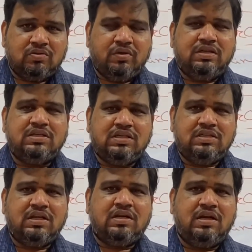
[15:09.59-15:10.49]
So it is
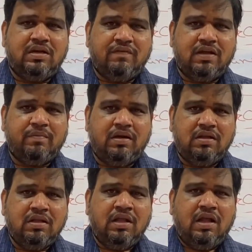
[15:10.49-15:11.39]
internal
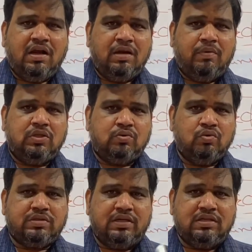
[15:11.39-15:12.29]
environment, and about the two
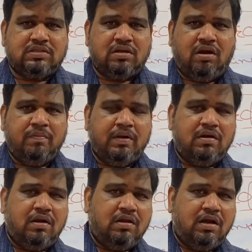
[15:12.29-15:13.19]
scientists, Claude
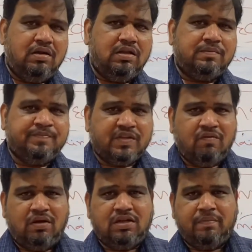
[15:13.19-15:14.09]
Bernard and
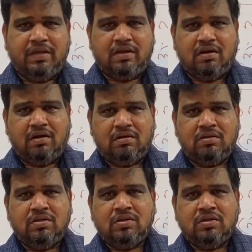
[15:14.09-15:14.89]
Walter B. Cannon.